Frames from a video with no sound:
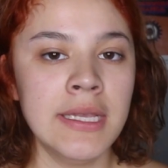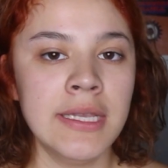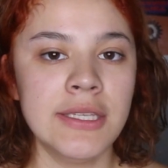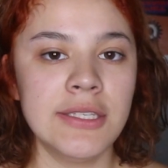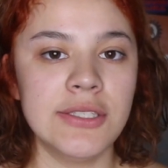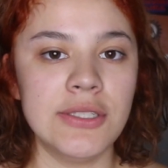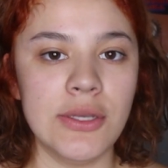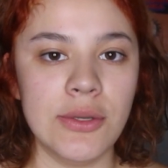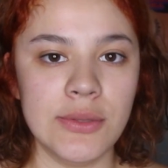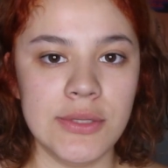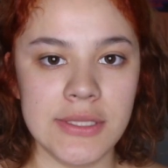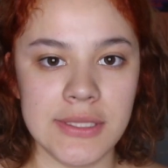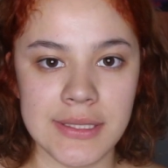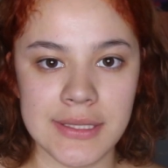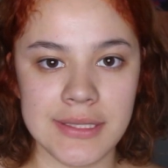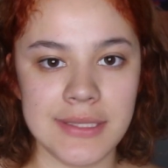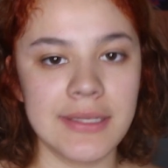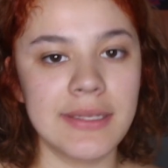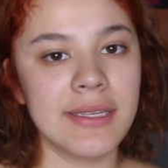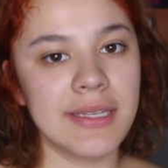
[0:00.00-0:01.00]
so
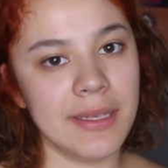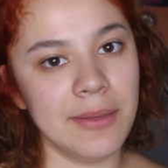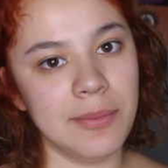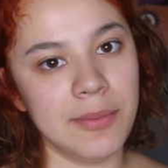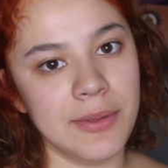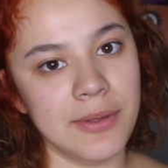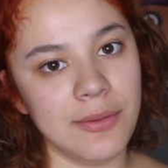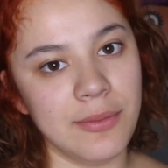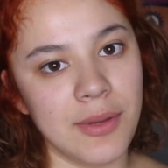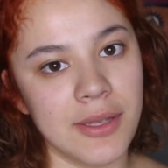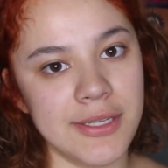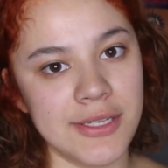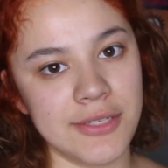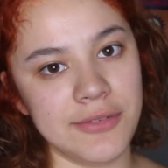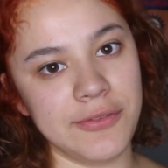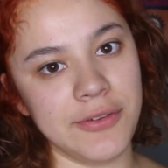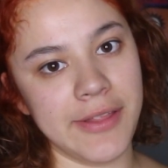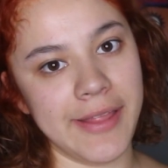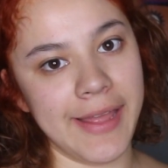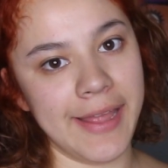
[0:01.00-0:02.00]
just keep a watch
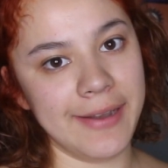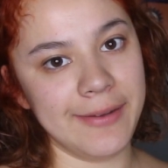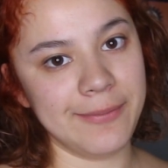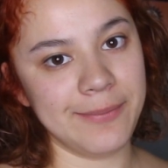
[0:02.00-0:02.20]
for that.